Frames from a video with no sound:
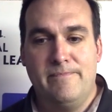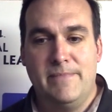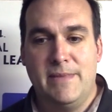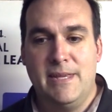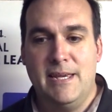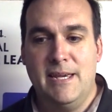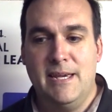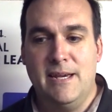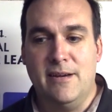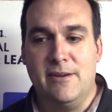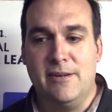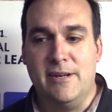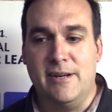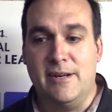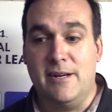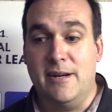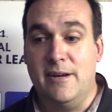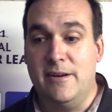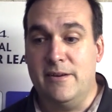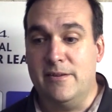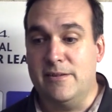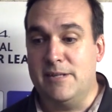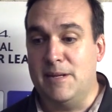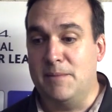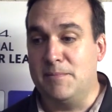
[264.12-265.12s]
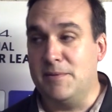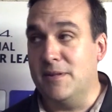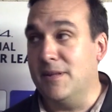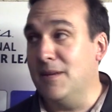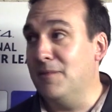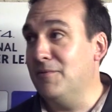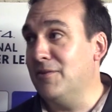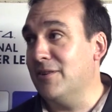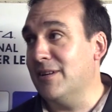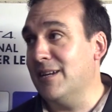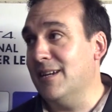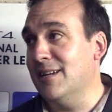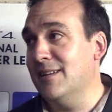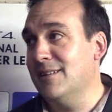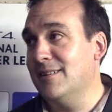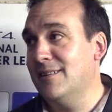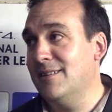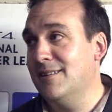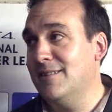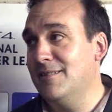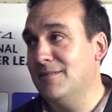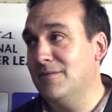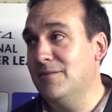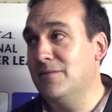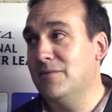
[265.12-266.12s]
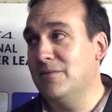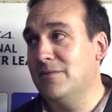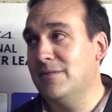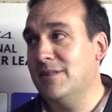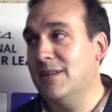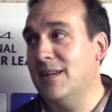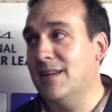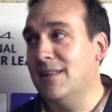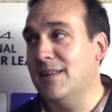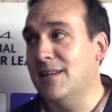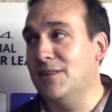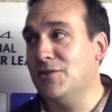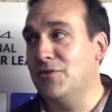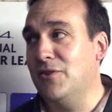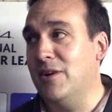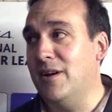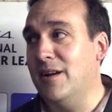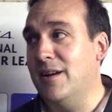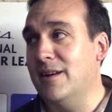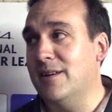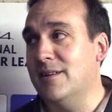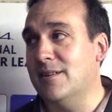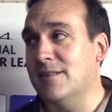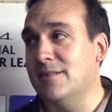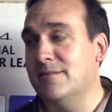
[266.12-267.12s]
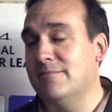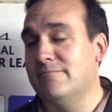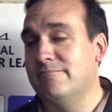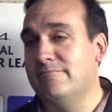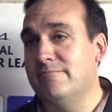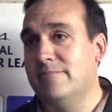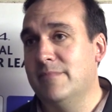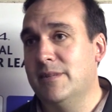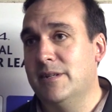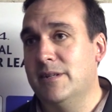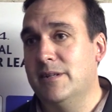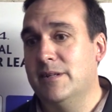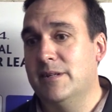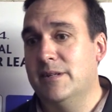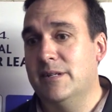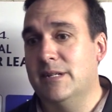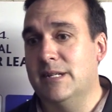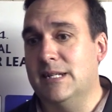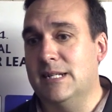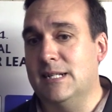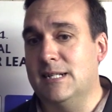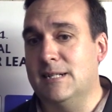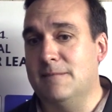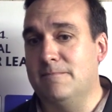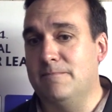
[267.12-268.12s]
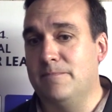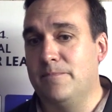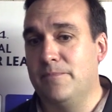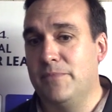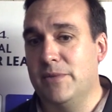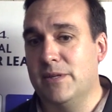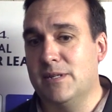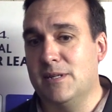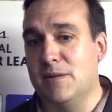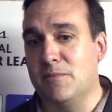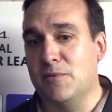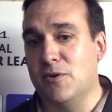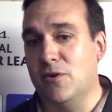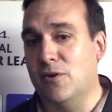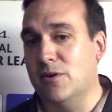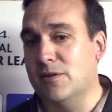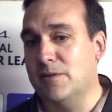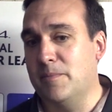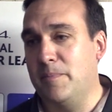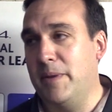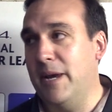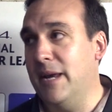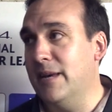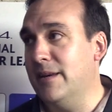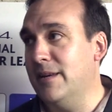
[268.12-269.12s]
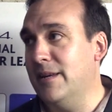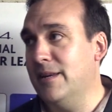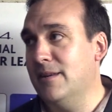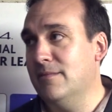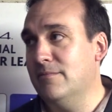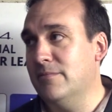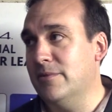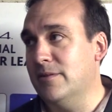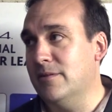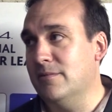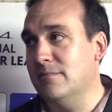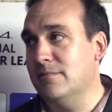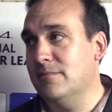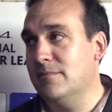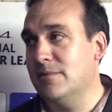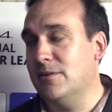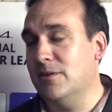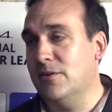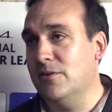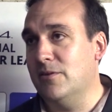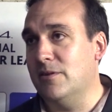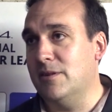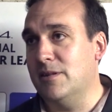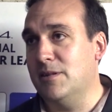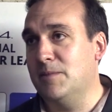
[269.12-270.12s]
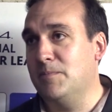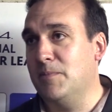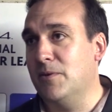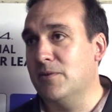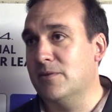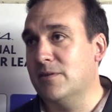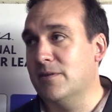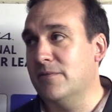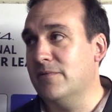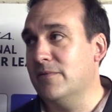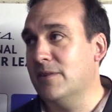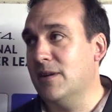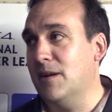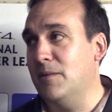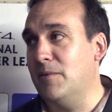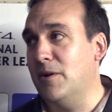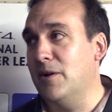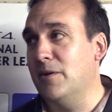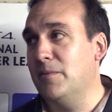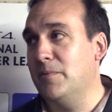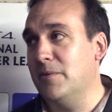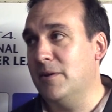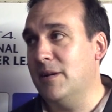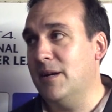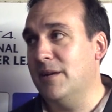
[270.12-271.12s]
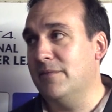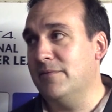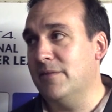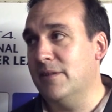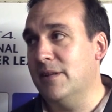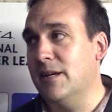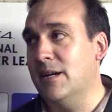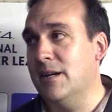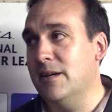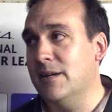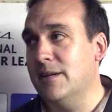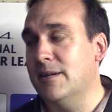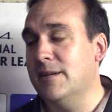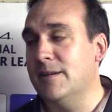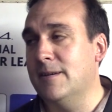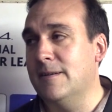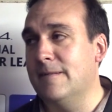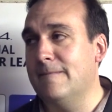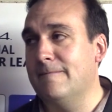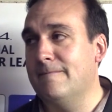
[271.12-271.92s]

yeah, I don't know, it's up to them, I guess, we'll see how they train, and... some guys are penned in, but certainly spots have come open after that, yeah.